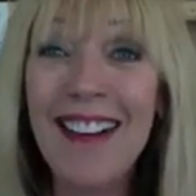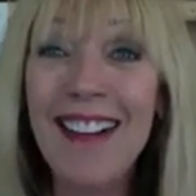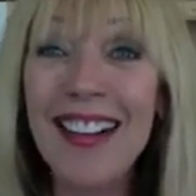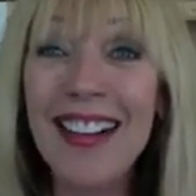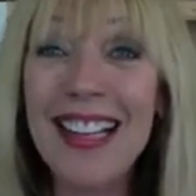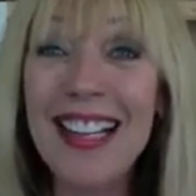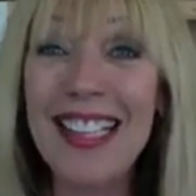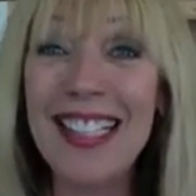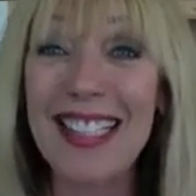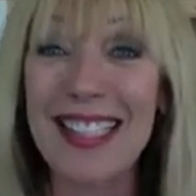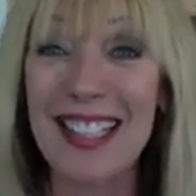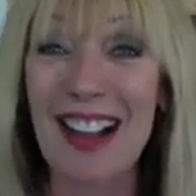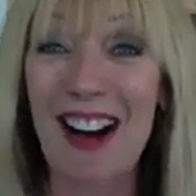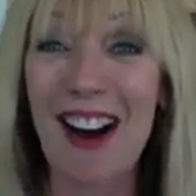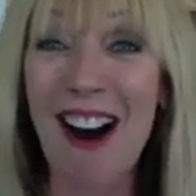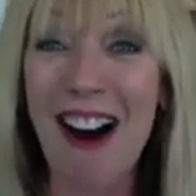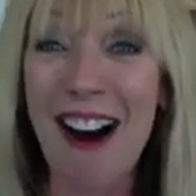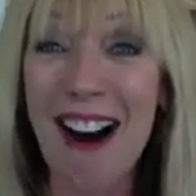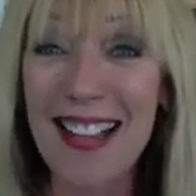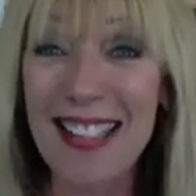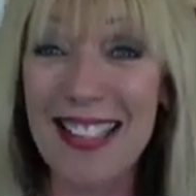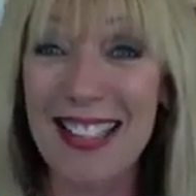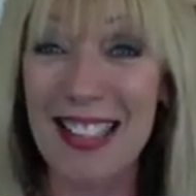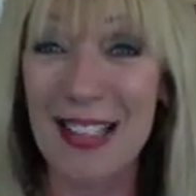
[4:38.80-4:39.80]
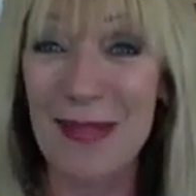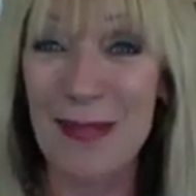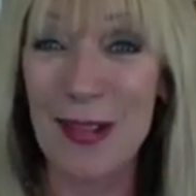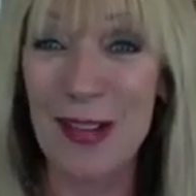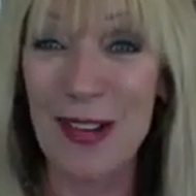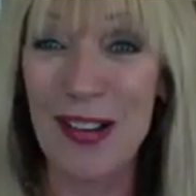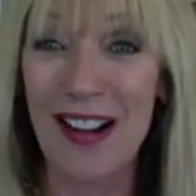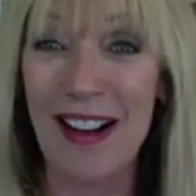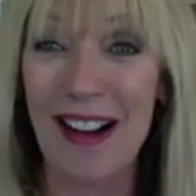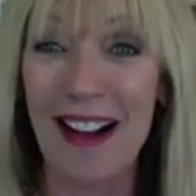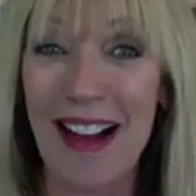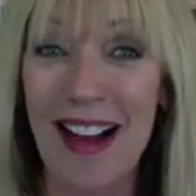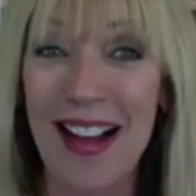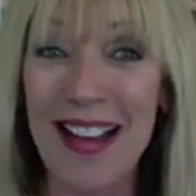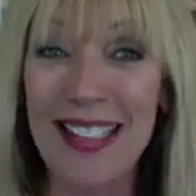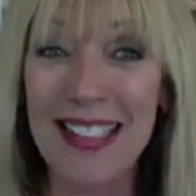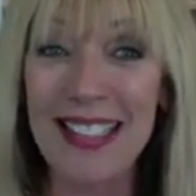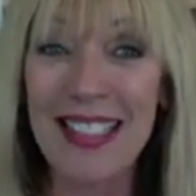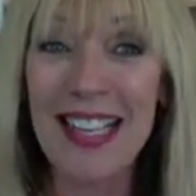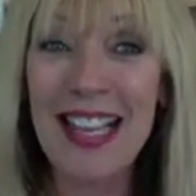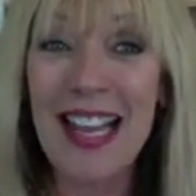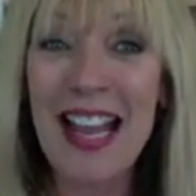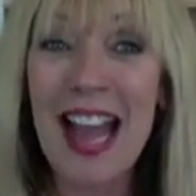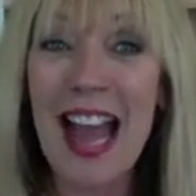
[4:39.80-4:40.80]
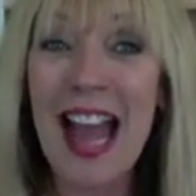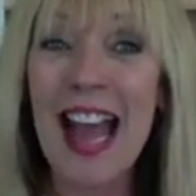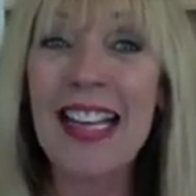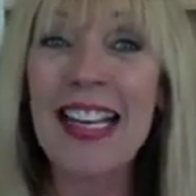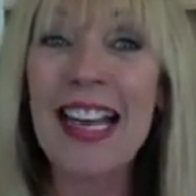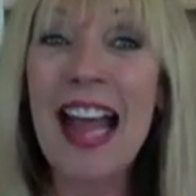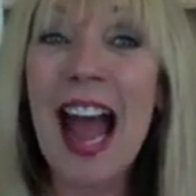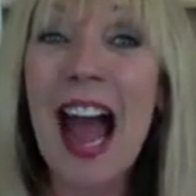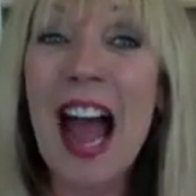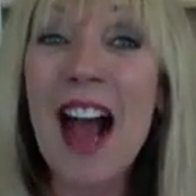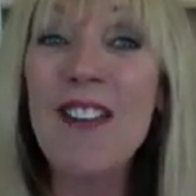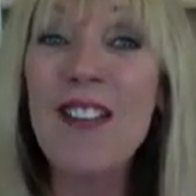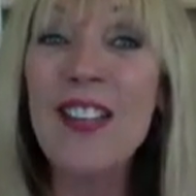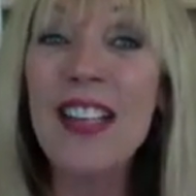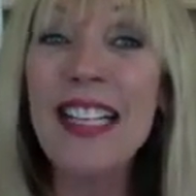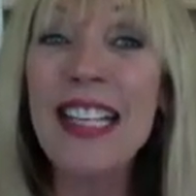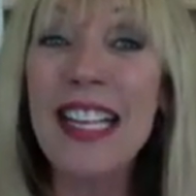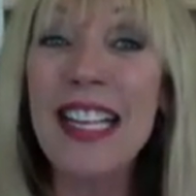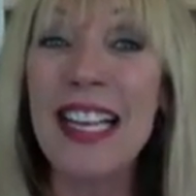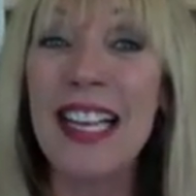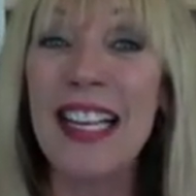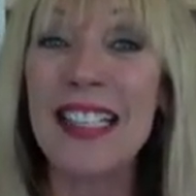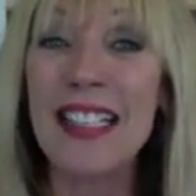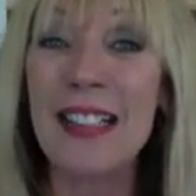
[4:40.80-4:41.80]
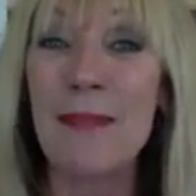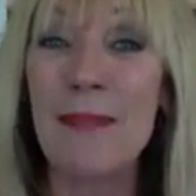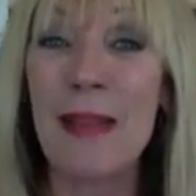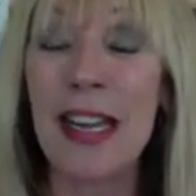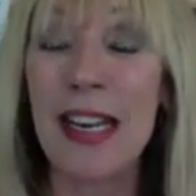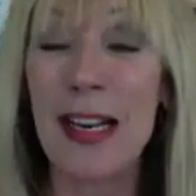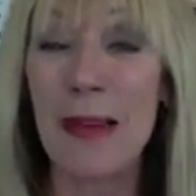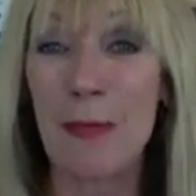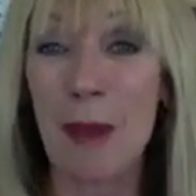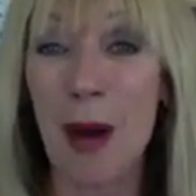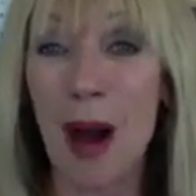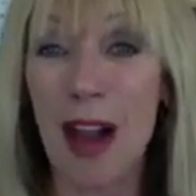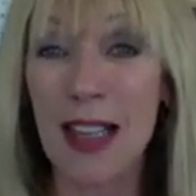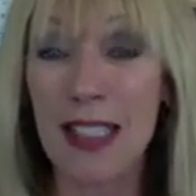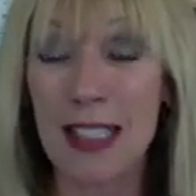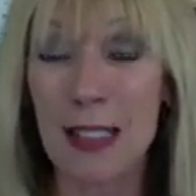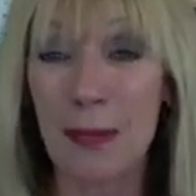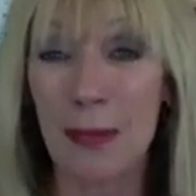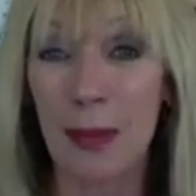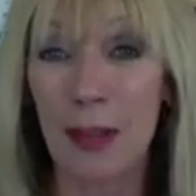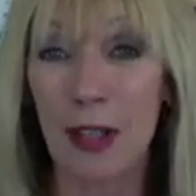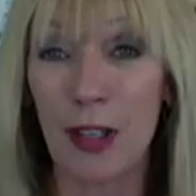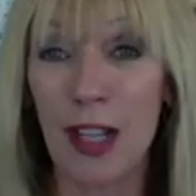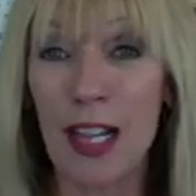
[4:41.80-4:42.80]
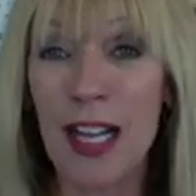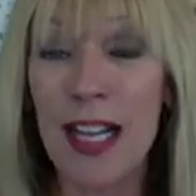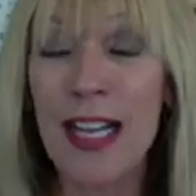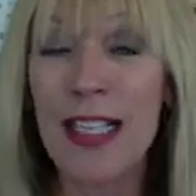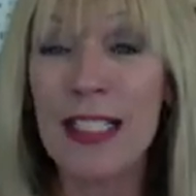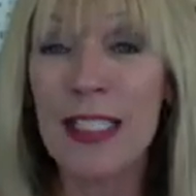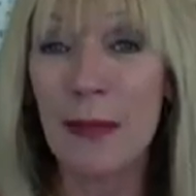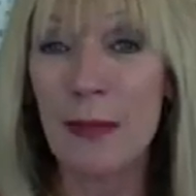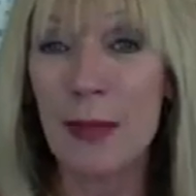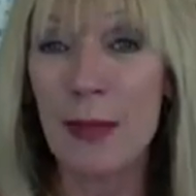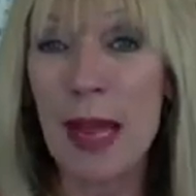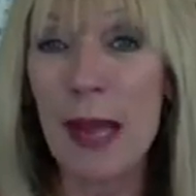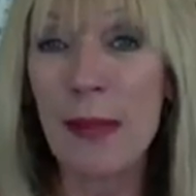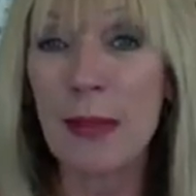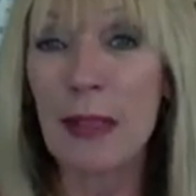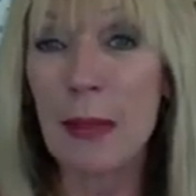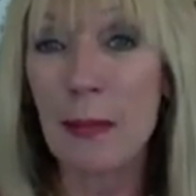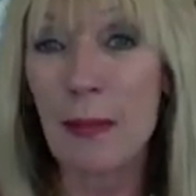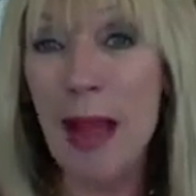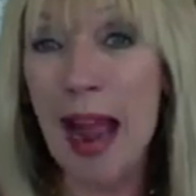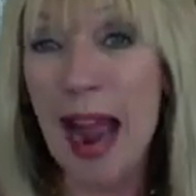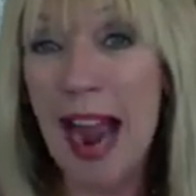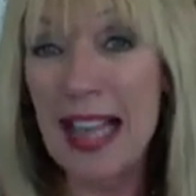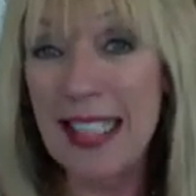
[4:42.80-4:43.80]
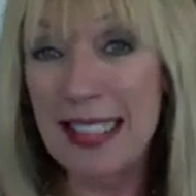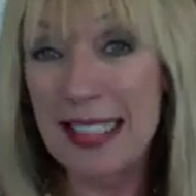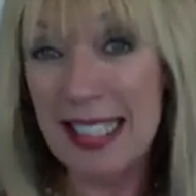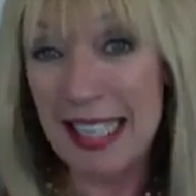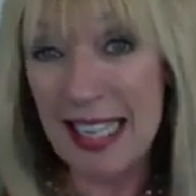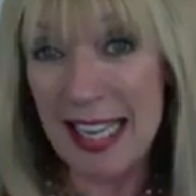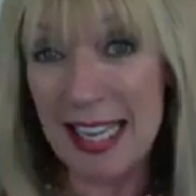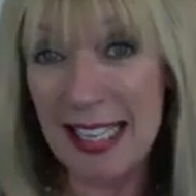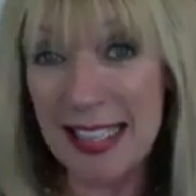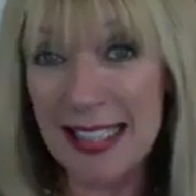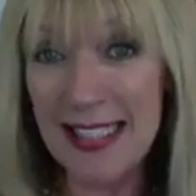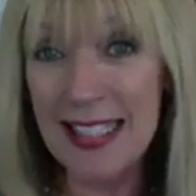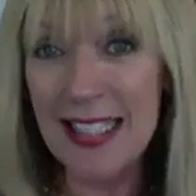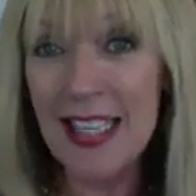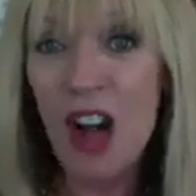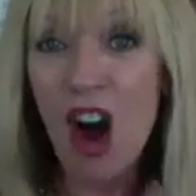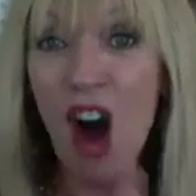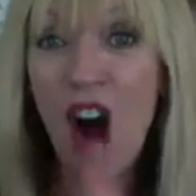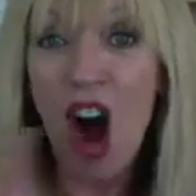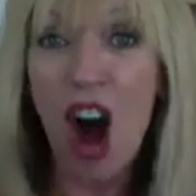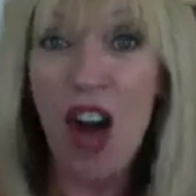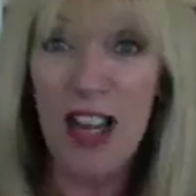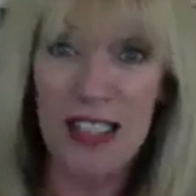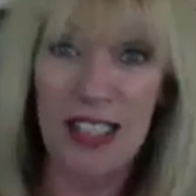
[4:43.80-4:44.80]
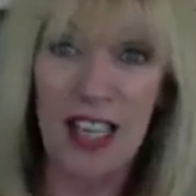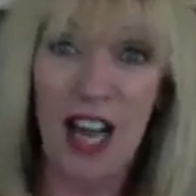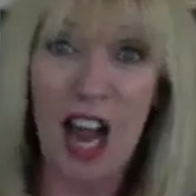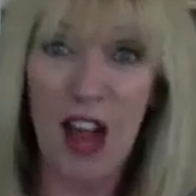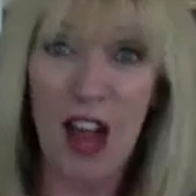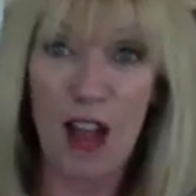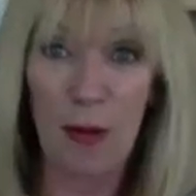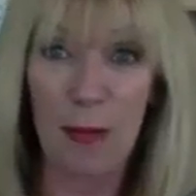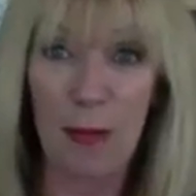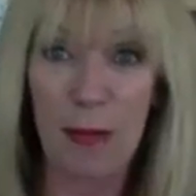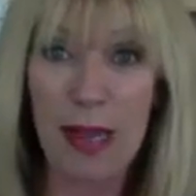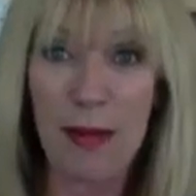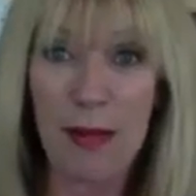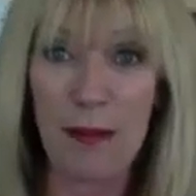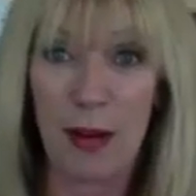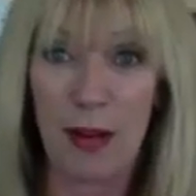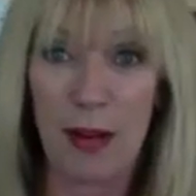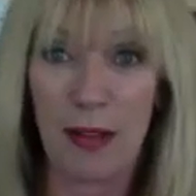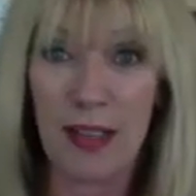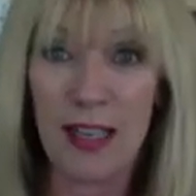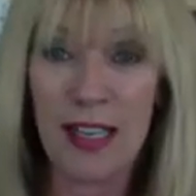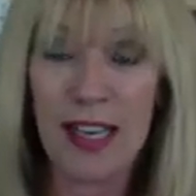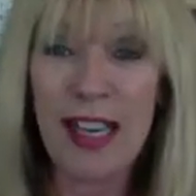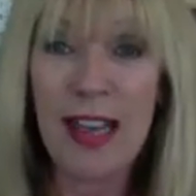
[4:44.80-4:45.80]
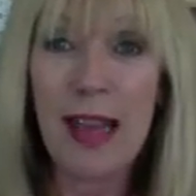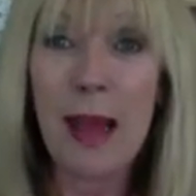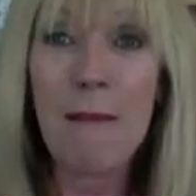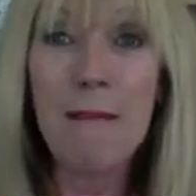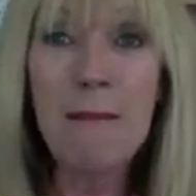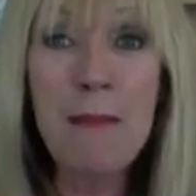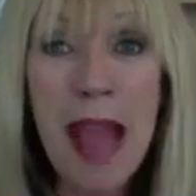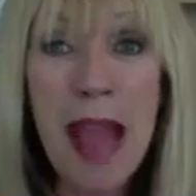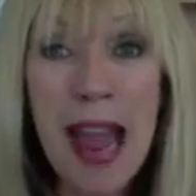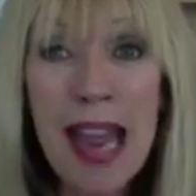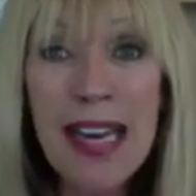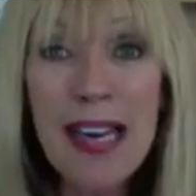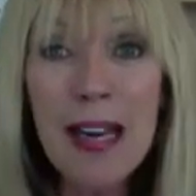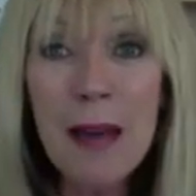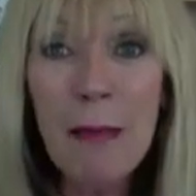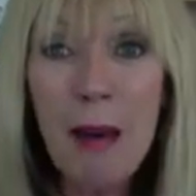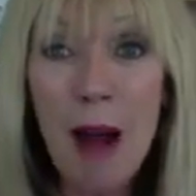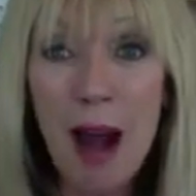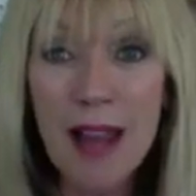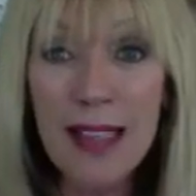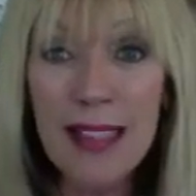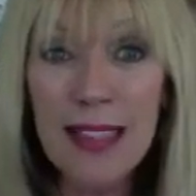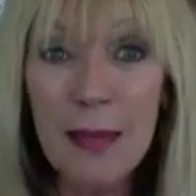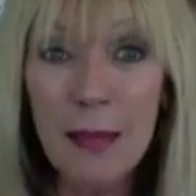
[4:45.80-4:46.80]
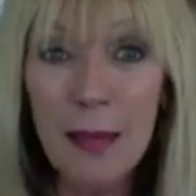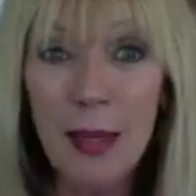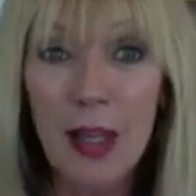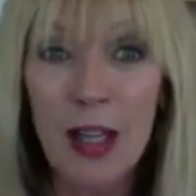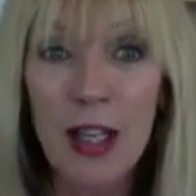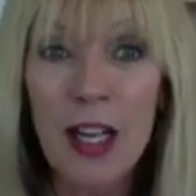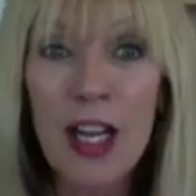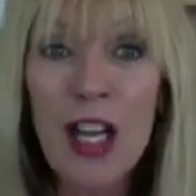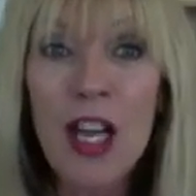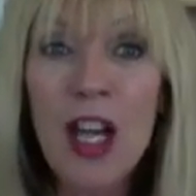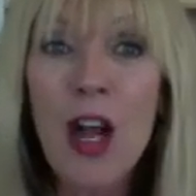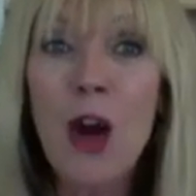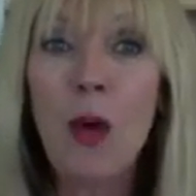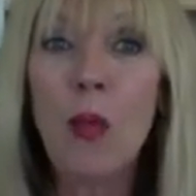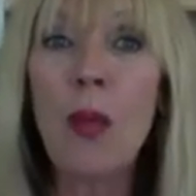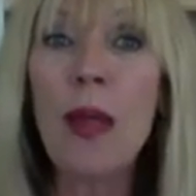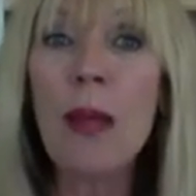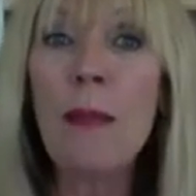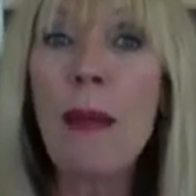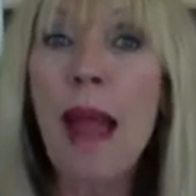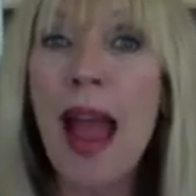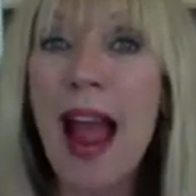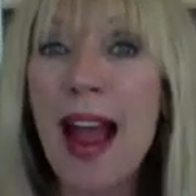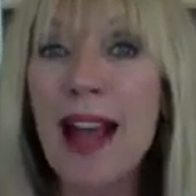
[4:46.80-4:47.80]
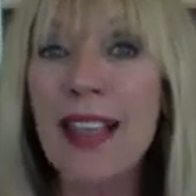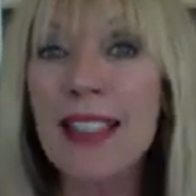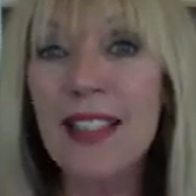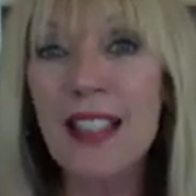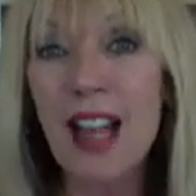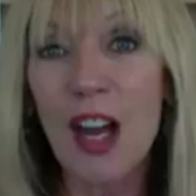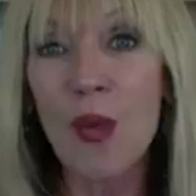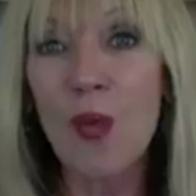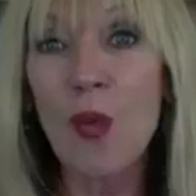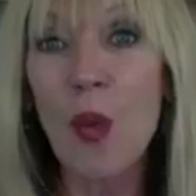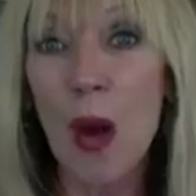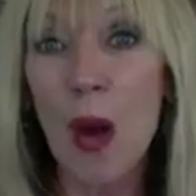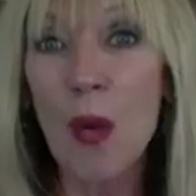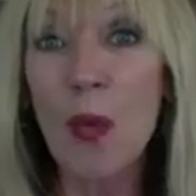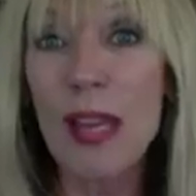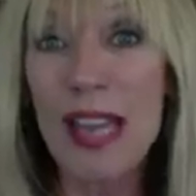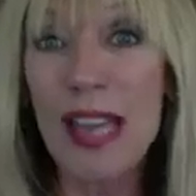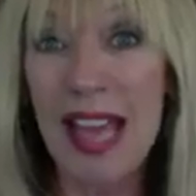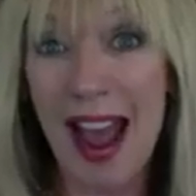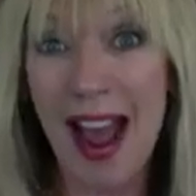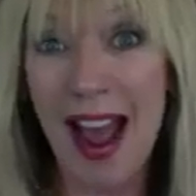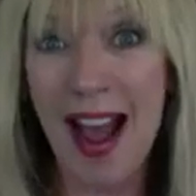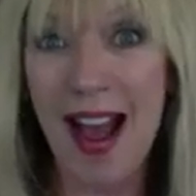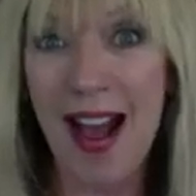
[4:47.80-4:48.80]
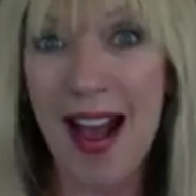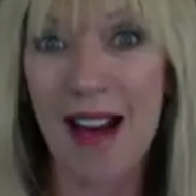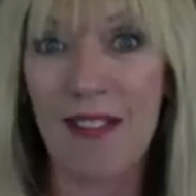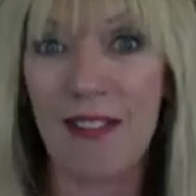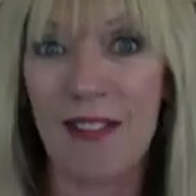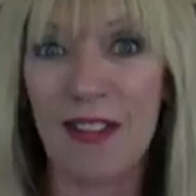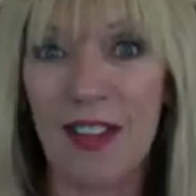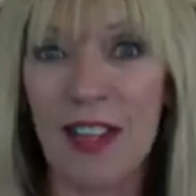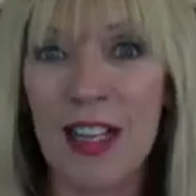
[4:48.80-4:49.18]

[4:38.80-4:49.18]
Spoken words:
It's awesome, you guys. And having it made it possible to be able to pass it on to other people. Made it possible. We pass on what we have.